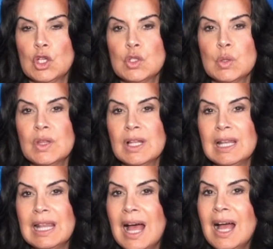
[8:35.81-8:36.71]
to the
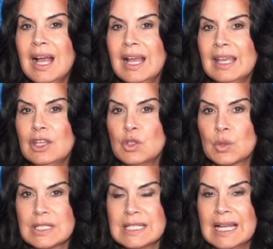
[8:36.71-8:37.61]
lie
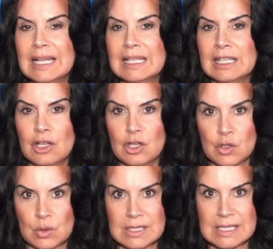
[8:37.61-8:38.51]
you're telling
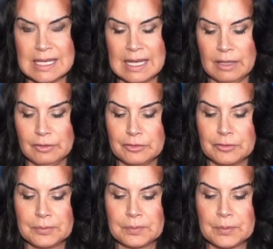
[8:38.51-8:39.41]
yourself.